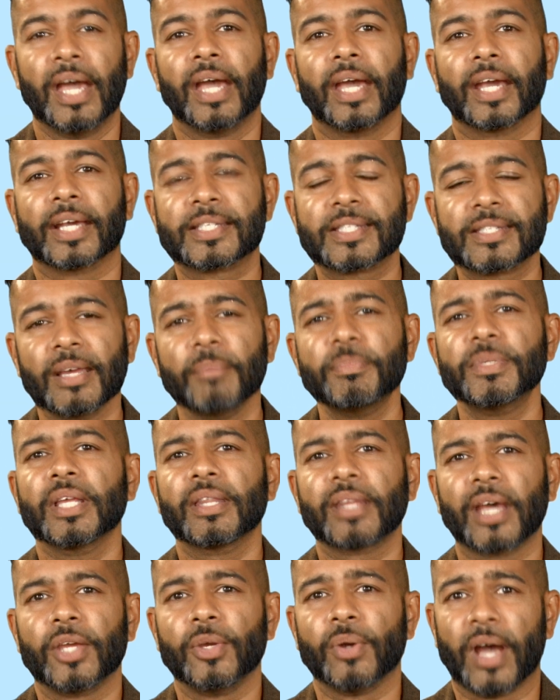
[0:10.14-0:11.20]
Accepting
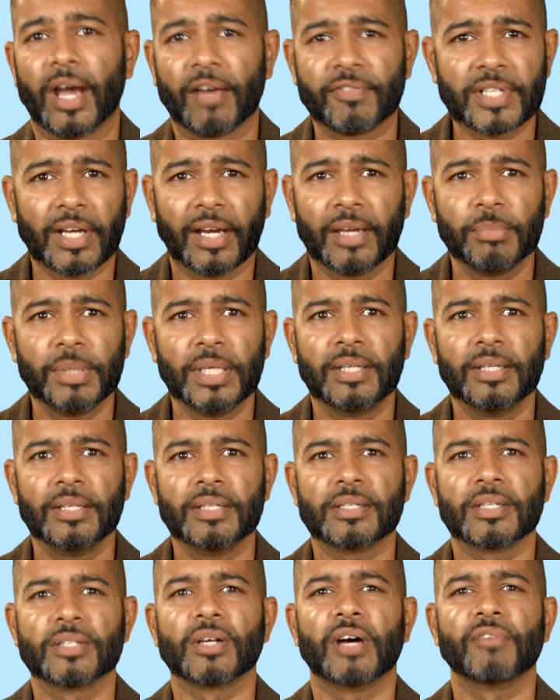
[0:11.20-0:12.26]
that you have diabetes
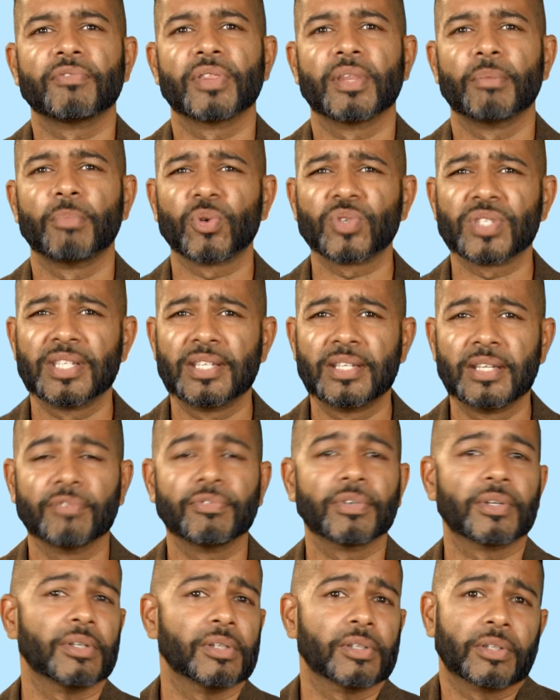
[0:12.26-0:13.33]
is often the most
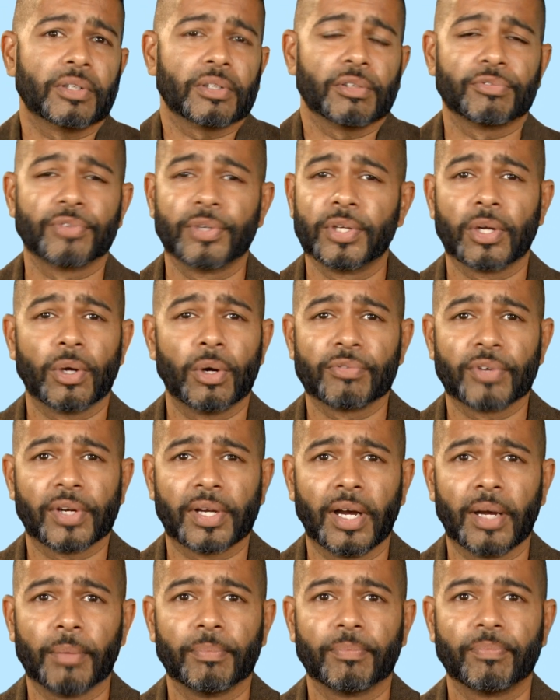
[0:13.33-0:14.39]
difficult hurdle for you to
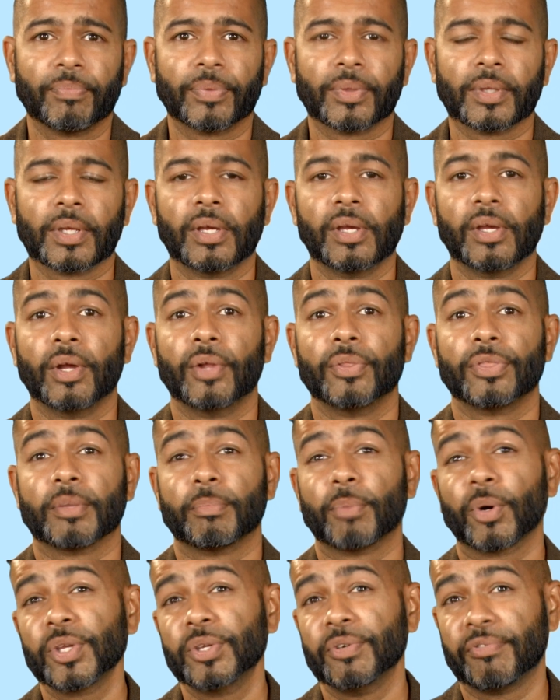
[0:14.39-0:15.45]
overcome. The
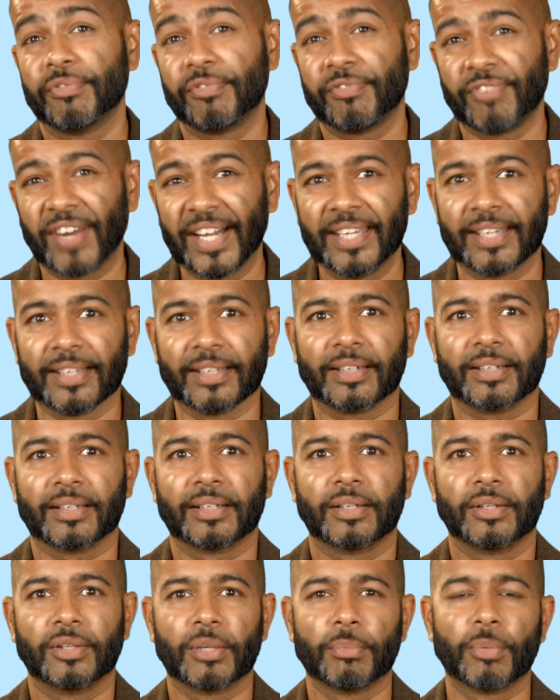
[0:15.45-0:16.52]
more you fight it,
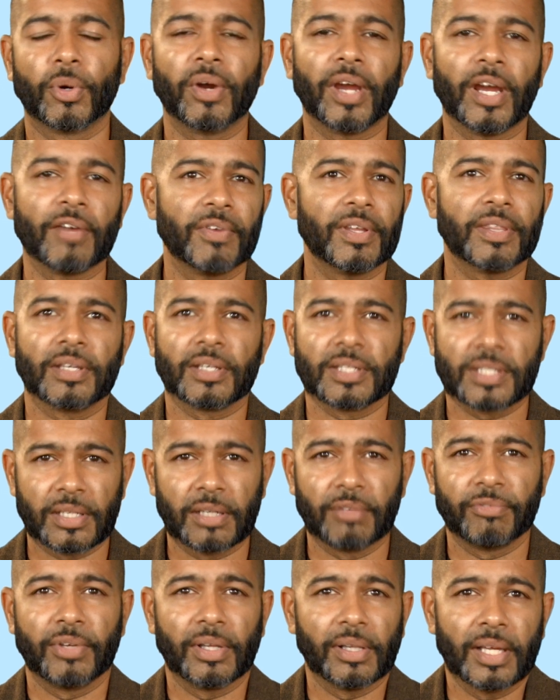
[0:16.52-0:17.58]
the more everything is going
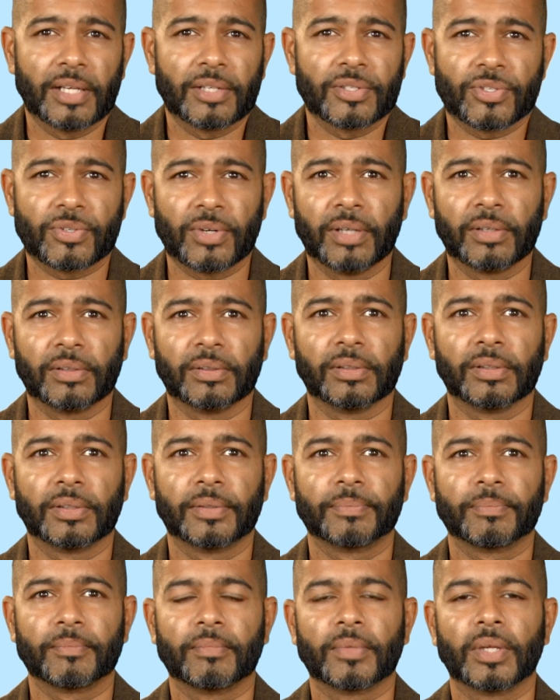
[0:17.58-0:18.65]
to feel like a struggle.
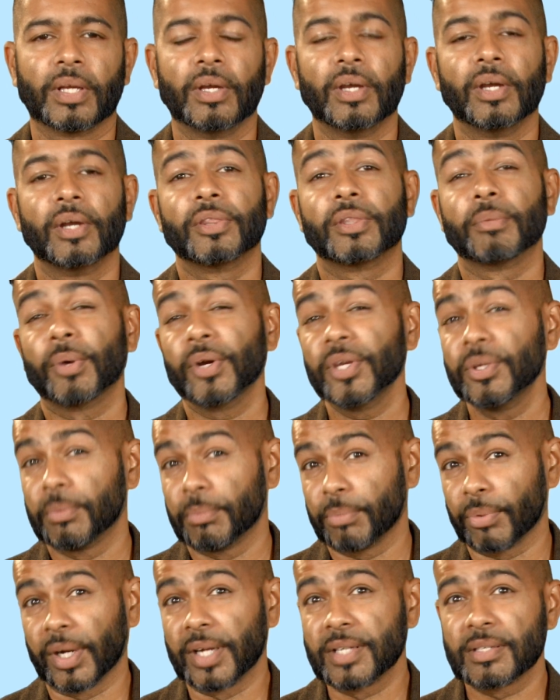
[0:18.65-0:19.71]
The more you
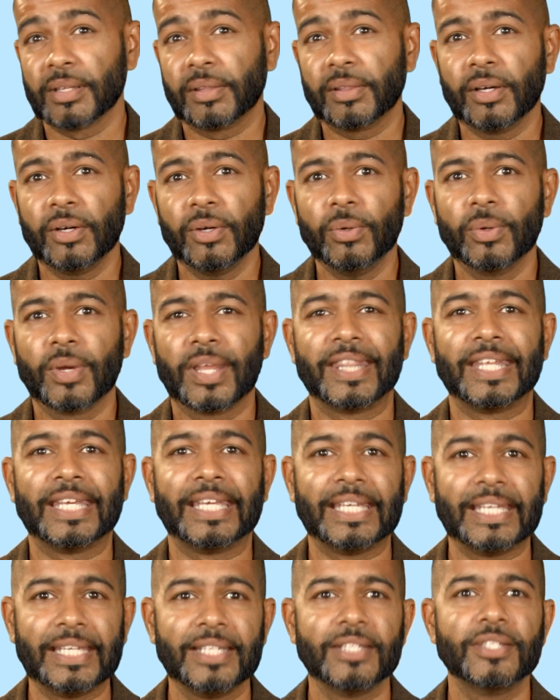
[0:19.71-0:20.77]
embrace it, though, the
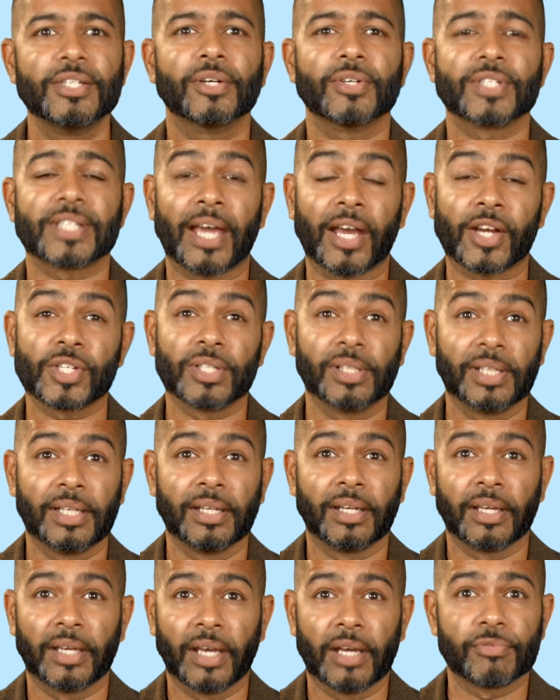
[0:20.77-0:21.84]
easier it's actually going
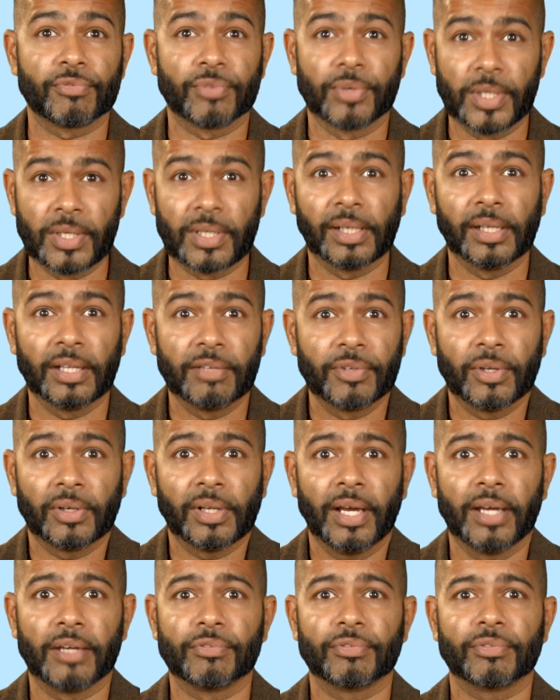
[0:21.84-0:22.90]
to get for you to live your
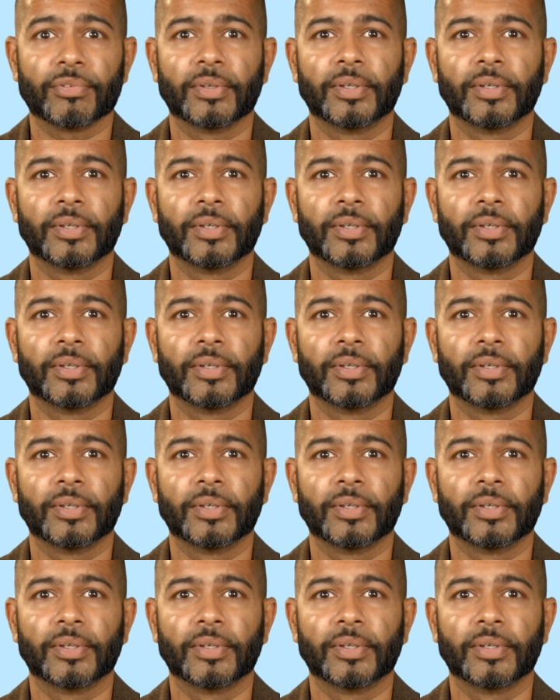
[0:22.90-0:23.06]
life.